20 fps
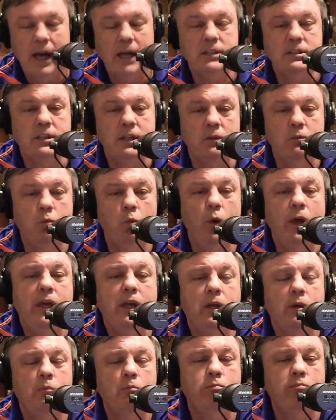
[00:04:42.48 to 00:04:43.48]
I said, we
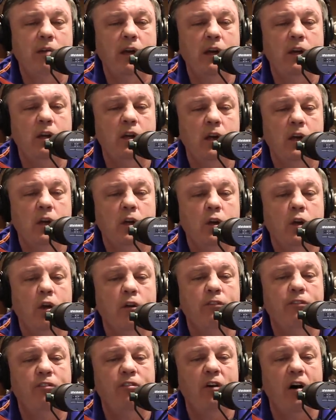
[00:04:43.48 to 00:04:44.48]
can bring
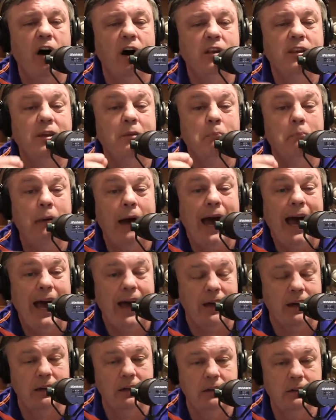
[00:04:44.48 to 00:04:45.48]
your father
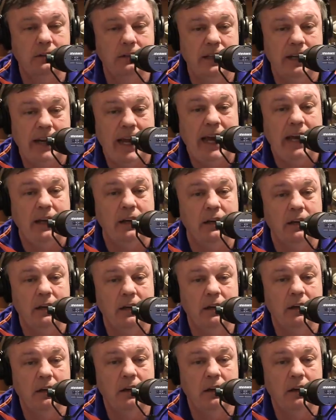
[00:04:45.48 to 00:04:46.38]
back tonight.